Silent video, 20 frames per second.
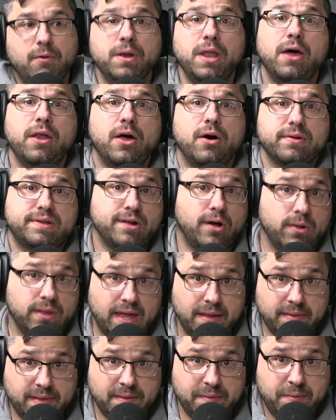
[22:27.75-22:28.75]
Well, no. So
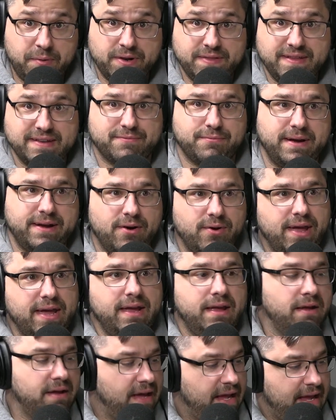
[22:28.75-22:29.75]
let me put it this way,
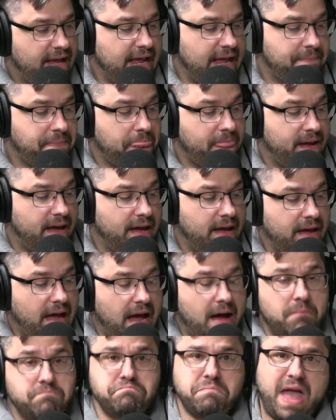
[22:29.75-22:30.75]
okay?
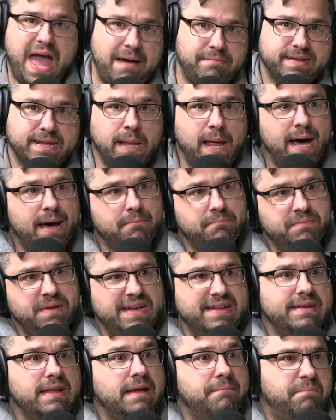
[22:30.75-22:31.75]
Absalom
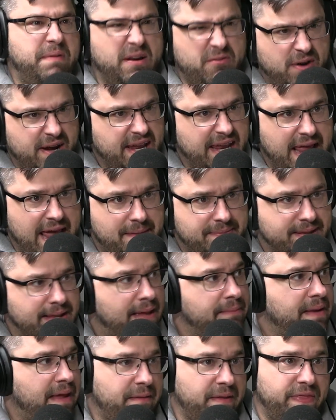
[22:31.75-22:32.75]
and running an
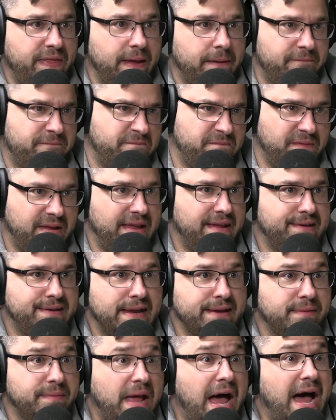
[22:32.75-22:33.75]
Absalom, not a thing. It's
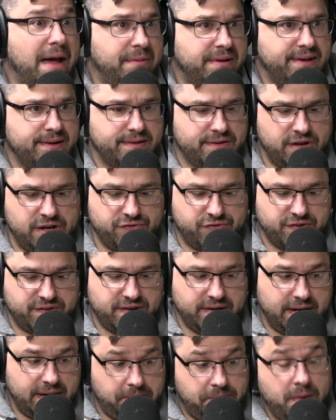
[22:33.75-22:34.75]
not something I'm as
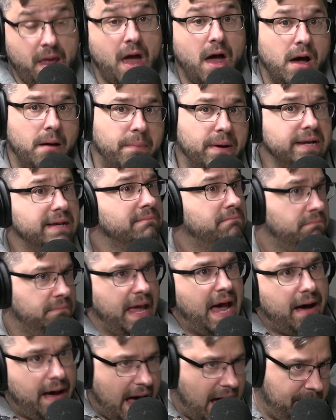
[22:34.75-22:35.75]
interested in. But
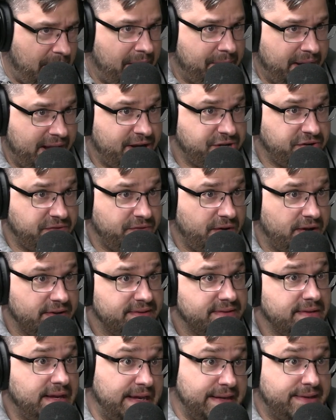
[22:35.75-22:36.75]
Abomination
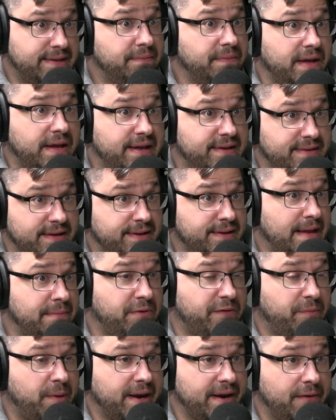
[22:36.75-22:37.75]
Vaults is an
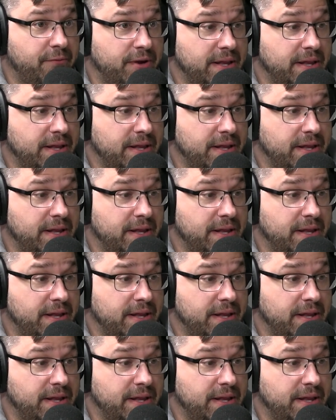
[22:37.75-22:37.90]
example of a product I